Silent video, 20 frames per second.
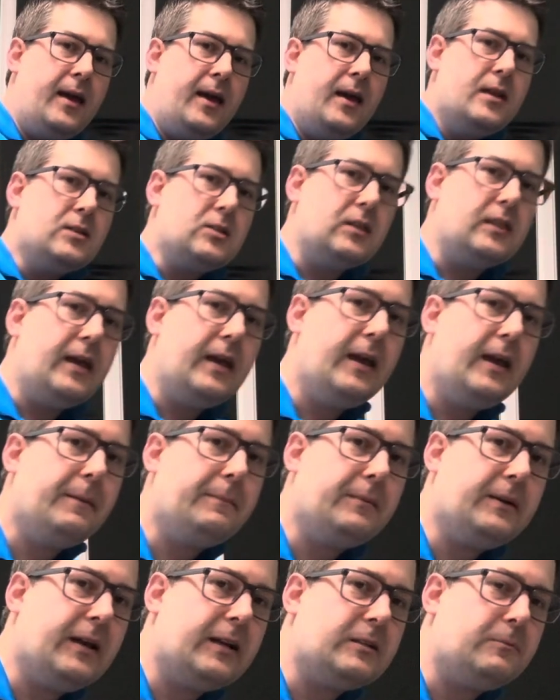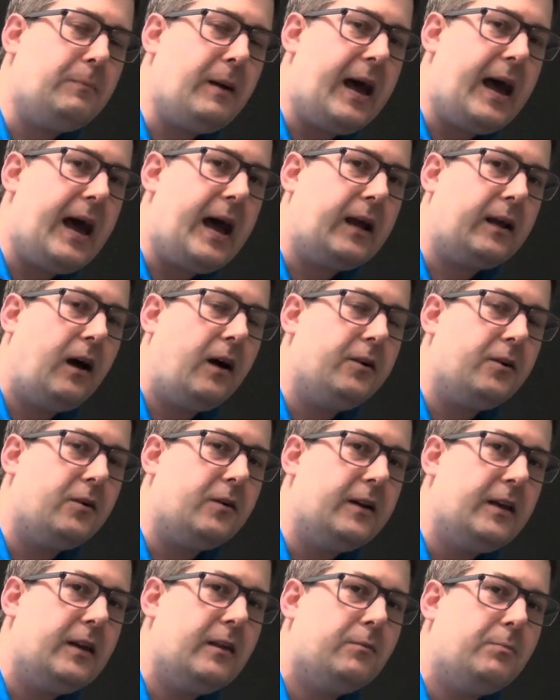So the hip kicks back
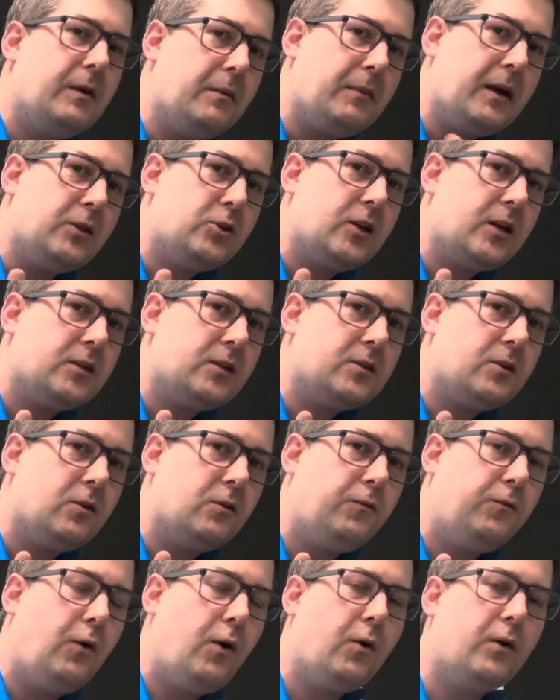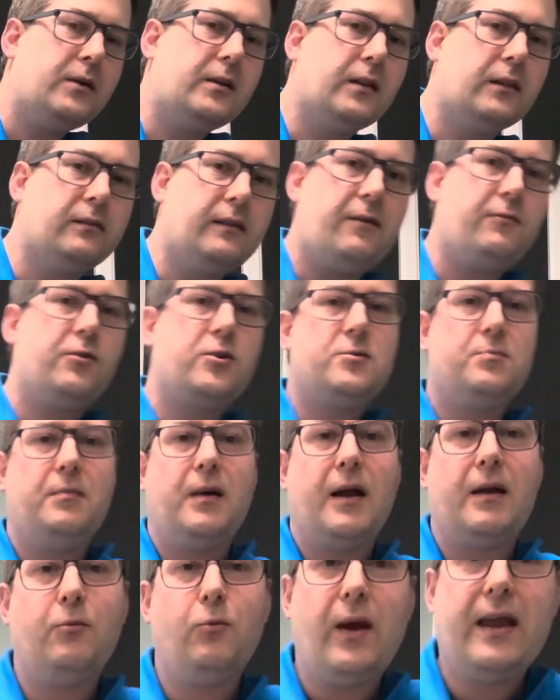underneath me and my chest goes forward to leverage
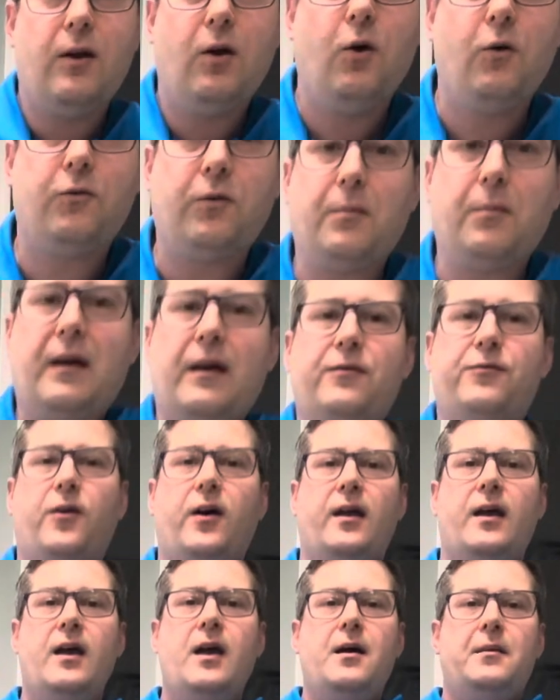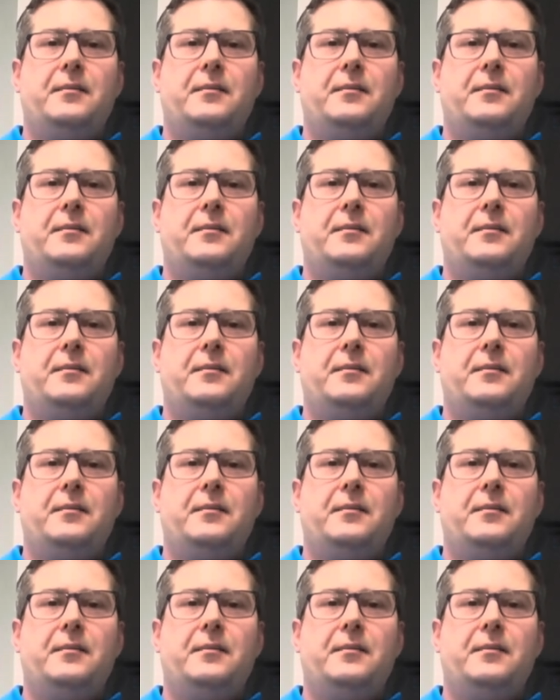my weight over my foot.